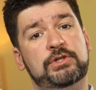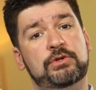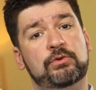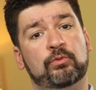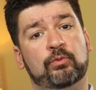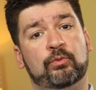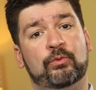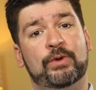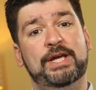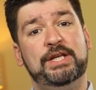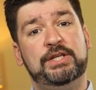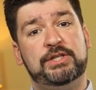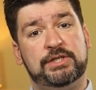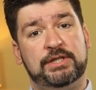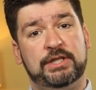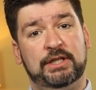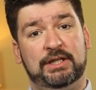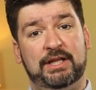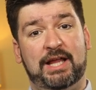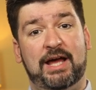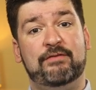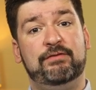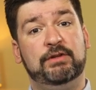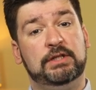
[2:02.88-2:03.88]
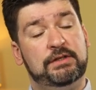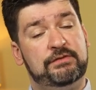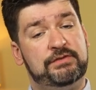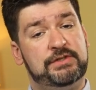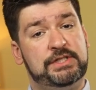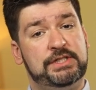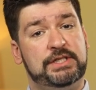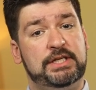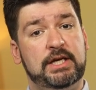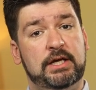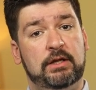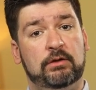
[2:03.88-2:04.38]
you reach the level of
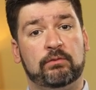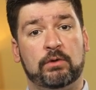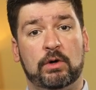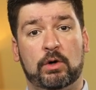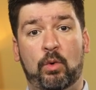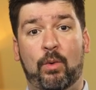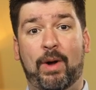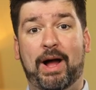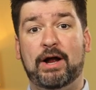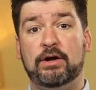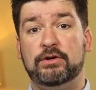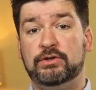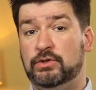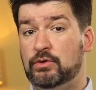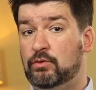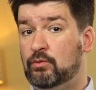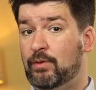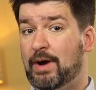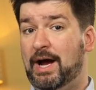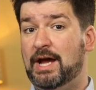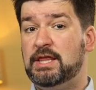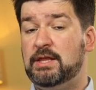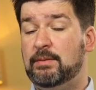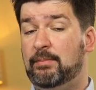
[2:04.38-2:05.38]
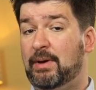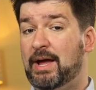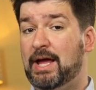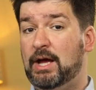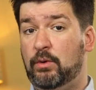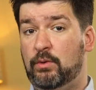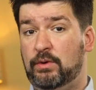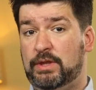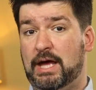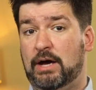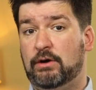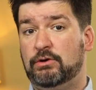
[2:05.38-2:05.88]
skill required to ride the bike
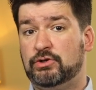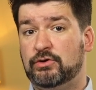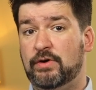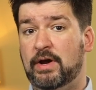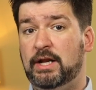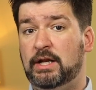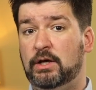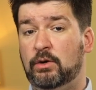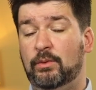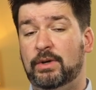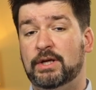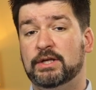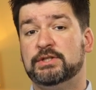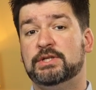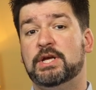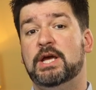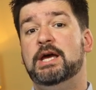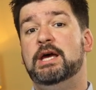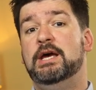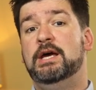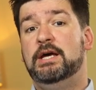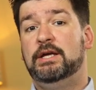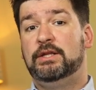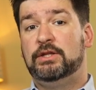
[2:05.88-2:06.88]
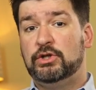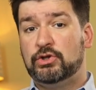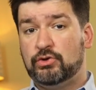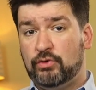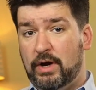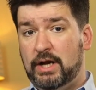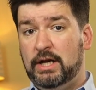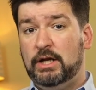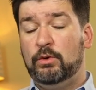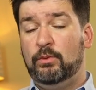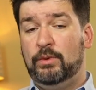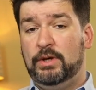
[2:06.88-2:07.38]
without without training wheels, the
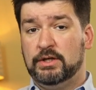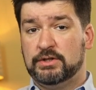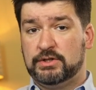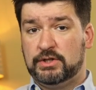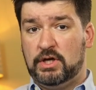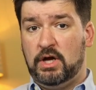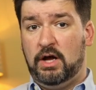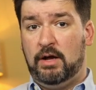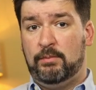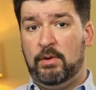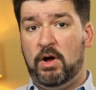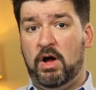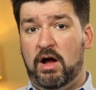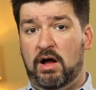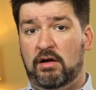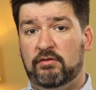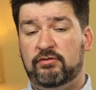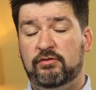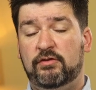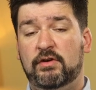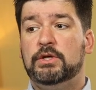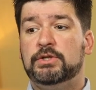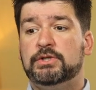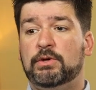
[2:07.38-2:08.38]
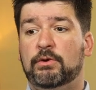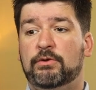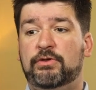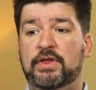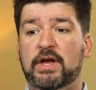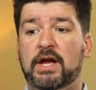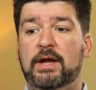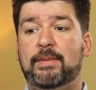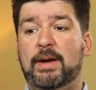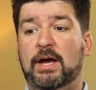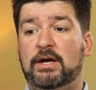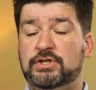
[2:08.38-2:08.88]
training wheels come off. So
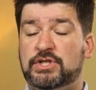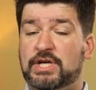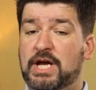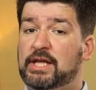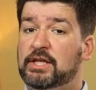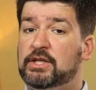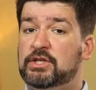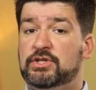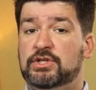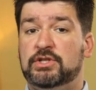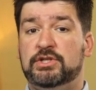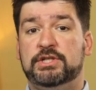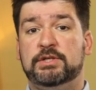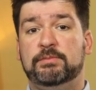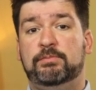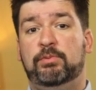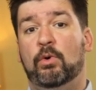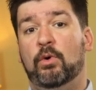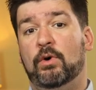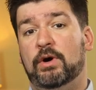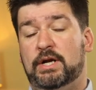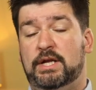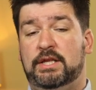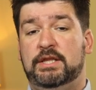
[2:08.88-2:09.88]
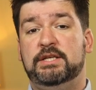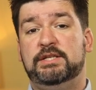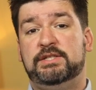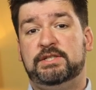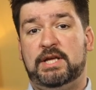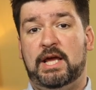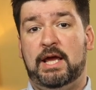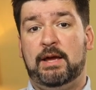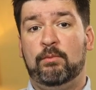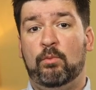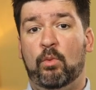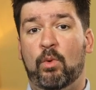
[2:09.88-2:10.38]
think about challenge and support in the
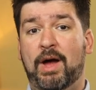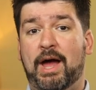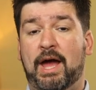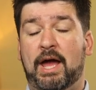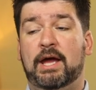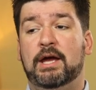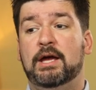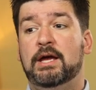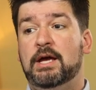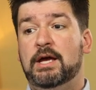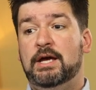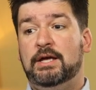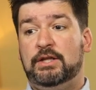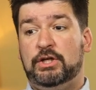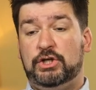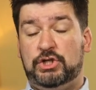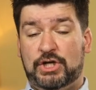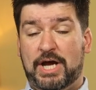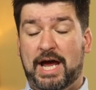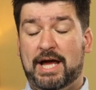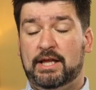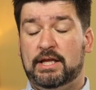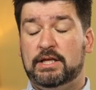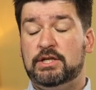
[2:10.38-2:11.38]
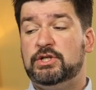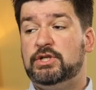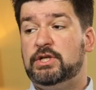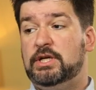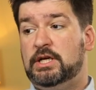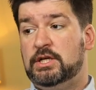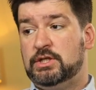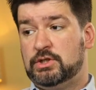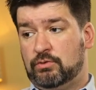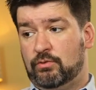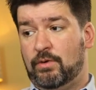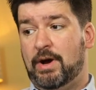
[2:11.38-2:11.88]
same way. The challenge
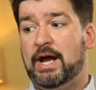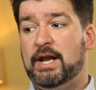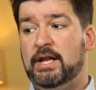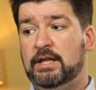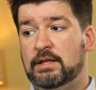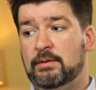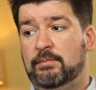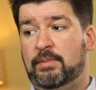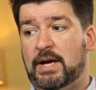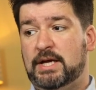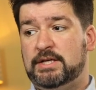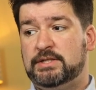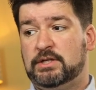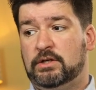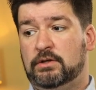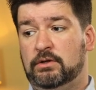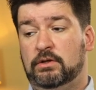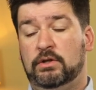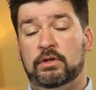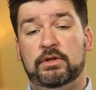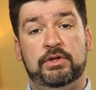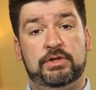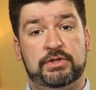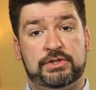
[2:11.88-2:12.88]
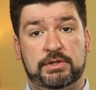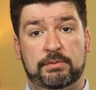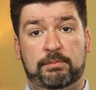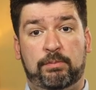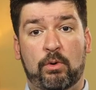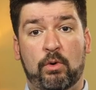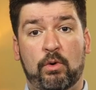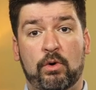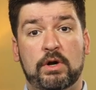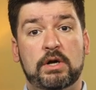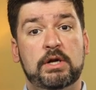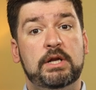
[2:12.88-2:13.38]
is riding the bicycle. The
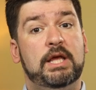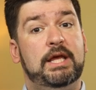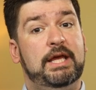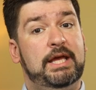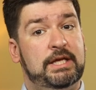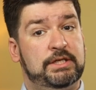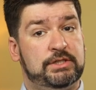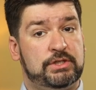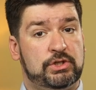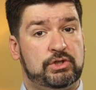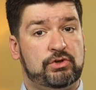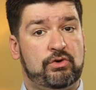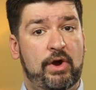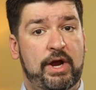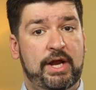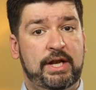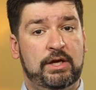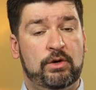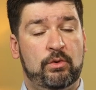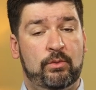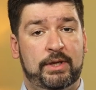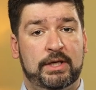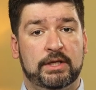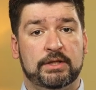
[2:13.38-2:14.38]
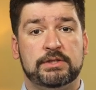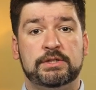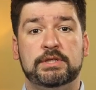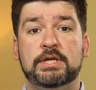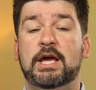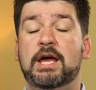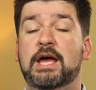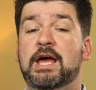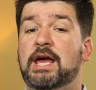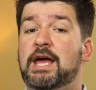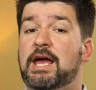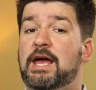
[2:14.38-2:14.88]
support is the training wheels.
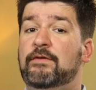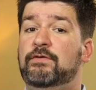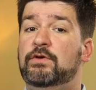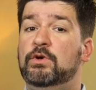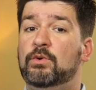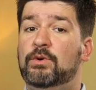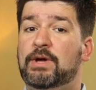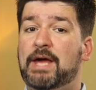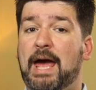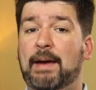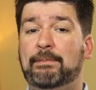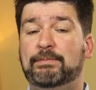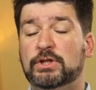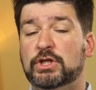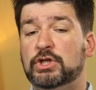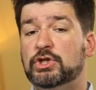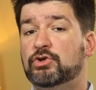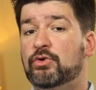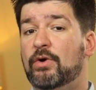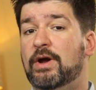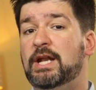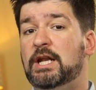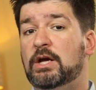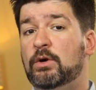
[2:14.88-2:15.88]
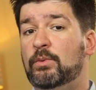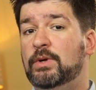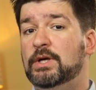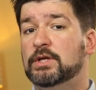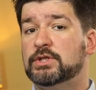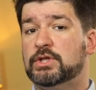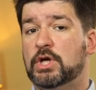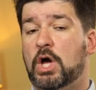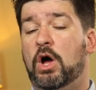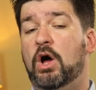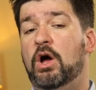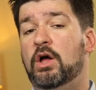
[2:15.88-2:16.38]
If you kept the training
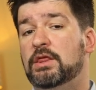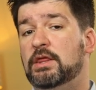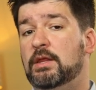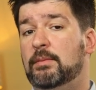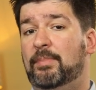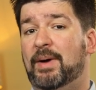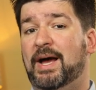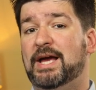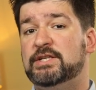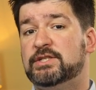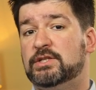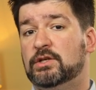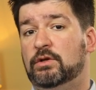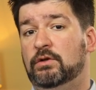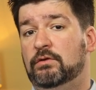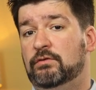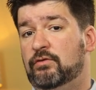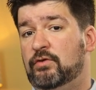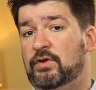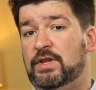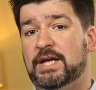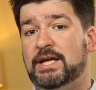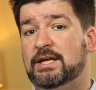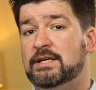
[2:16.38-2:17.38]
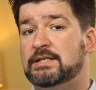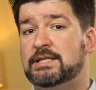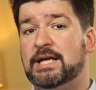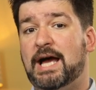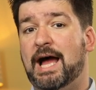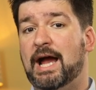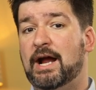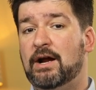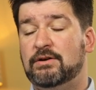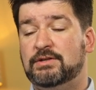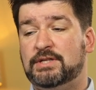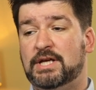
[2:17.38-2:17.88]
wheels on the bicycle for the
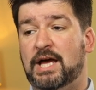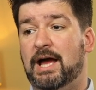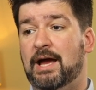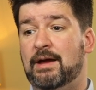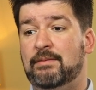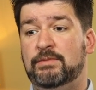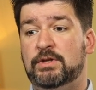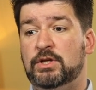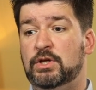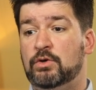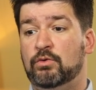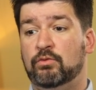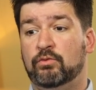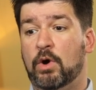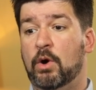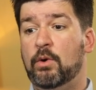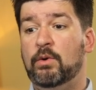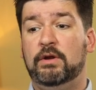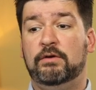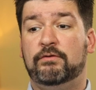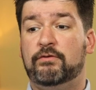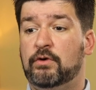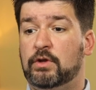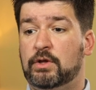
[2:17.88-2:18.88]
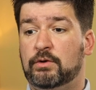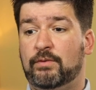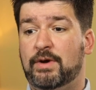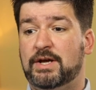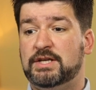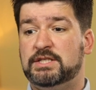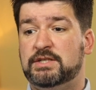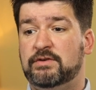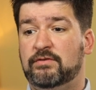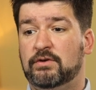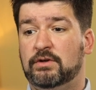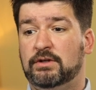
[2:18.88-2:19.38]
entire time that you rode it for the
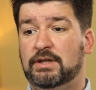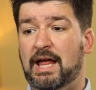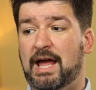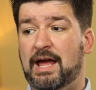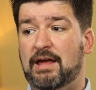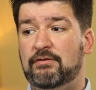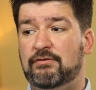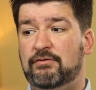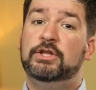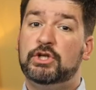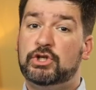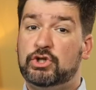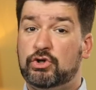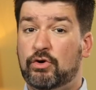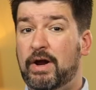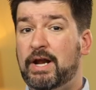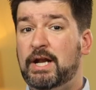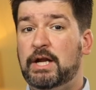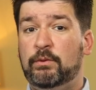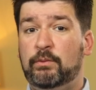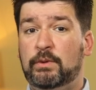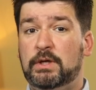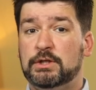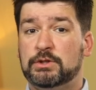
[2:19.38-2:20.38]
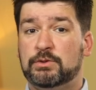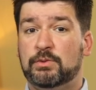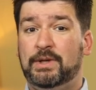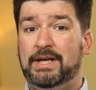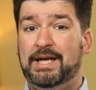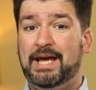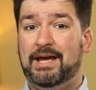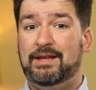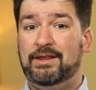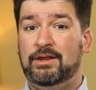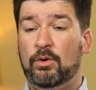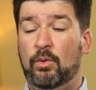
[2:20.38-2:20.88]
rest of your life, the training wheels would
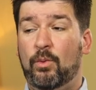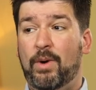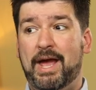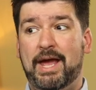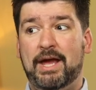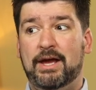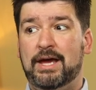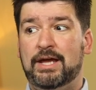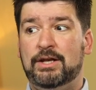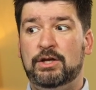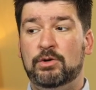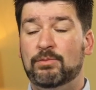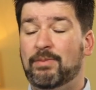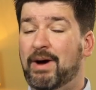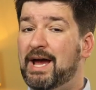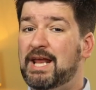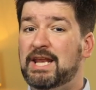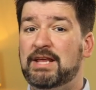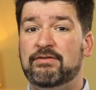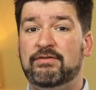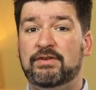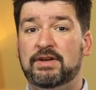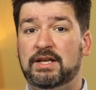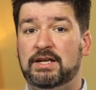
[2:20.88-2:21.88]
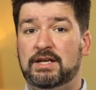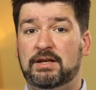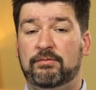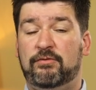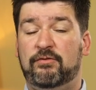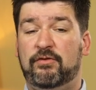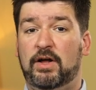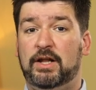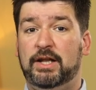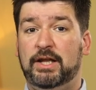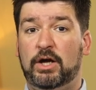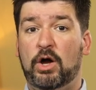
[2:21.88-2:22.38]
get in the way and you might even end up
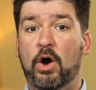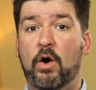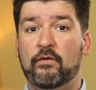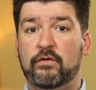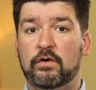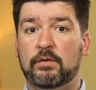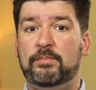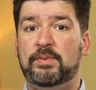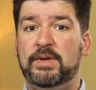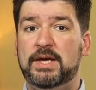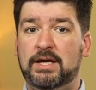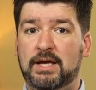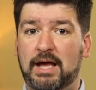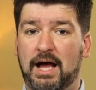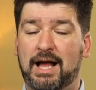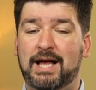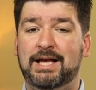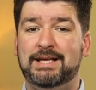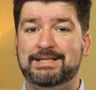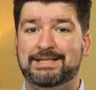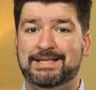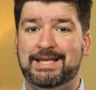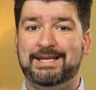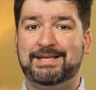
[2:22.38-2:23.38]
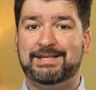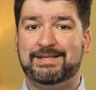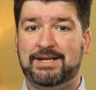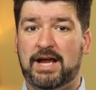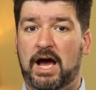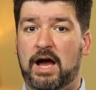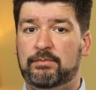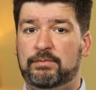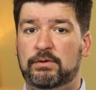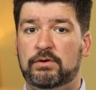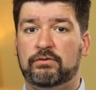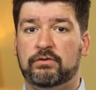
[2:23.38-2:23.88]
falling over because they
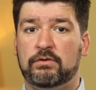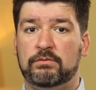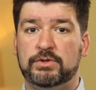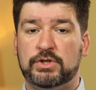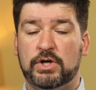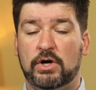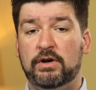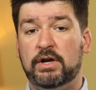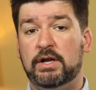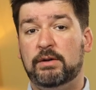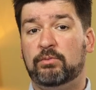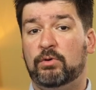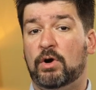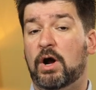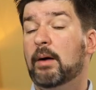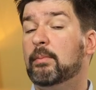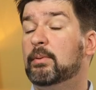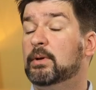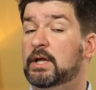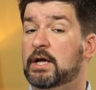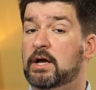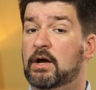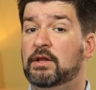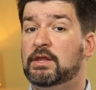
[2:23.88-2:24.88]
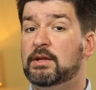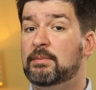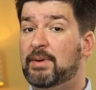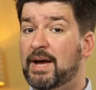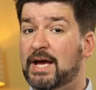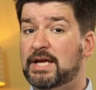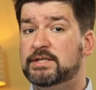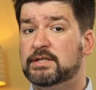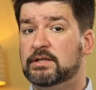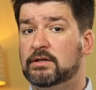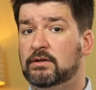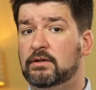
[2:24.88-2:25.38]
stop you from turning properly on the
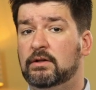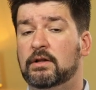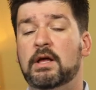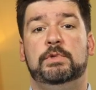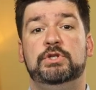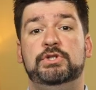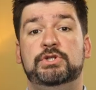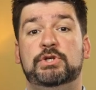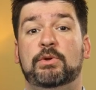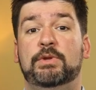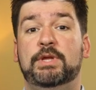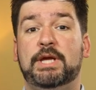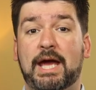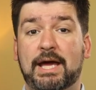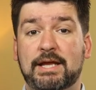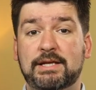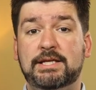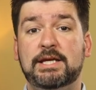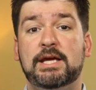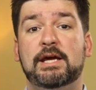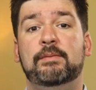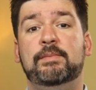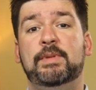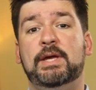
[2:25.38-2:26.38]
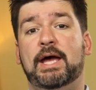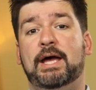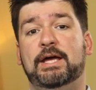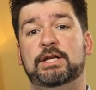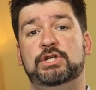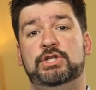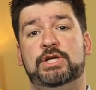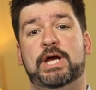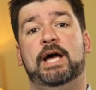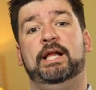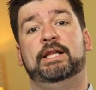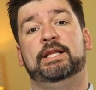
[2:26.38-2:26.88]
bicycle. So the idea
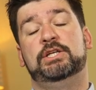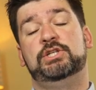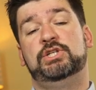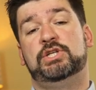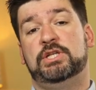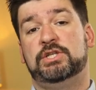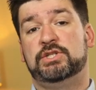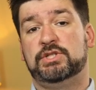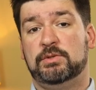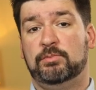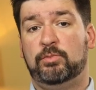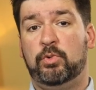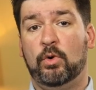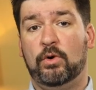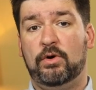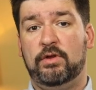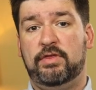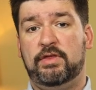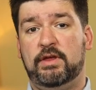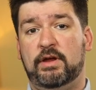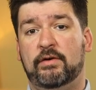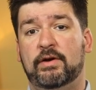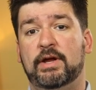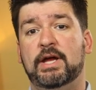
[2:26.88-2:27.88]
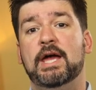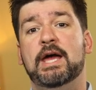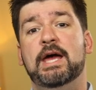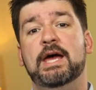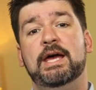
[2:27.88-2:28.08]
behind challenge and support theory